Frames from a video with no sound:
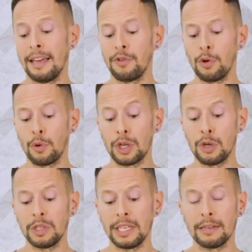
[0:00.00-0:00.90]
say, if you were
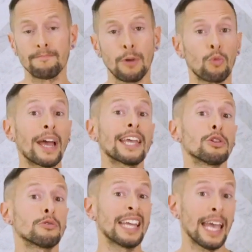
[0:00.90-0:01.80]
using a
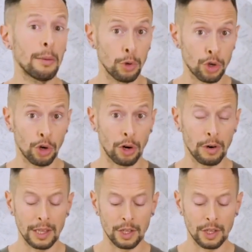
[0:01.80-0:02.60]
regular table sugar